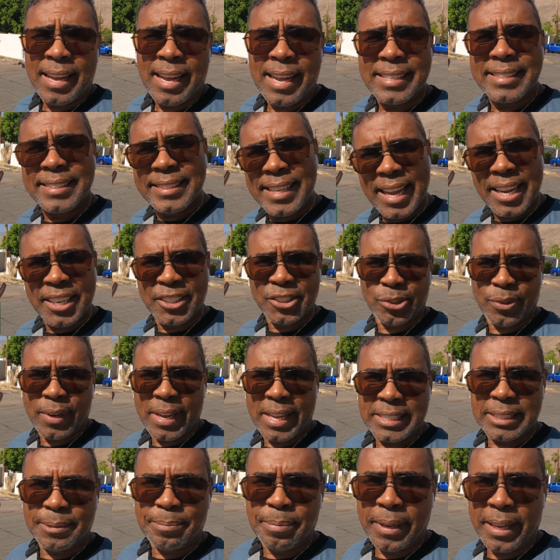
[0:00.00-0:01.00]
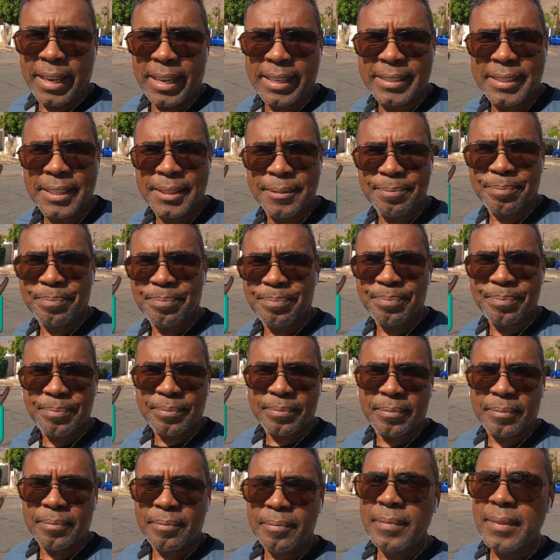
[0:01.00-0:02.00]
a second transplant?
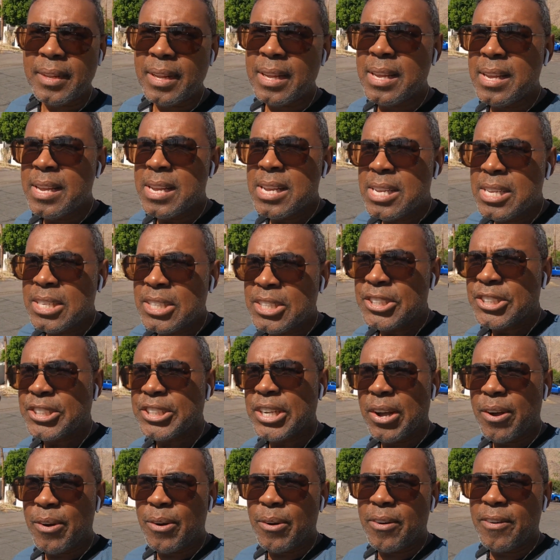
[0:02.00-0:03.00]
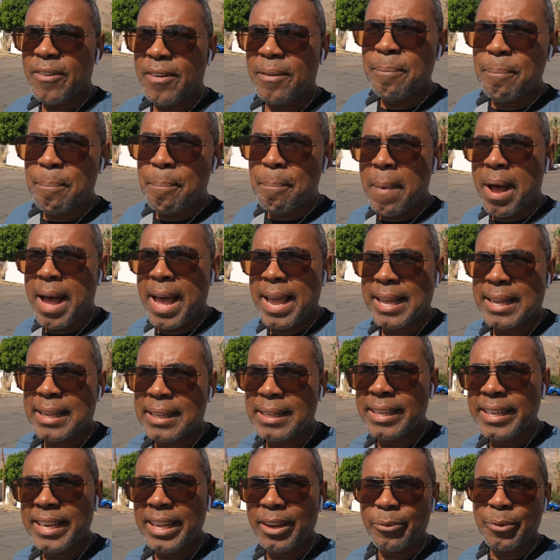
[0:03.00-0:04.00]
So my
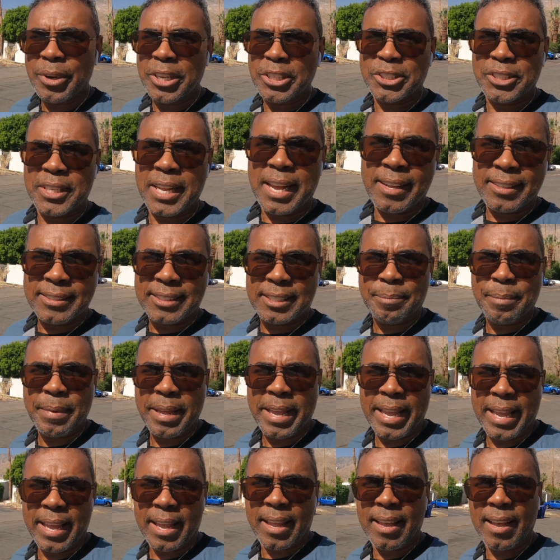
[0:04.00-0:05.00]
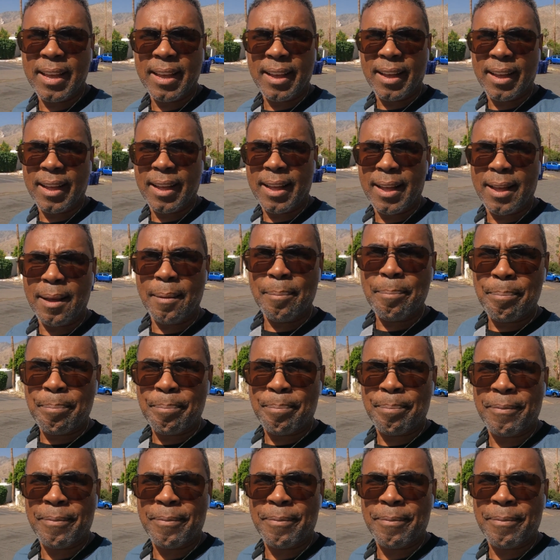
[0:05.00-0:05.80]
clinic reached out to me a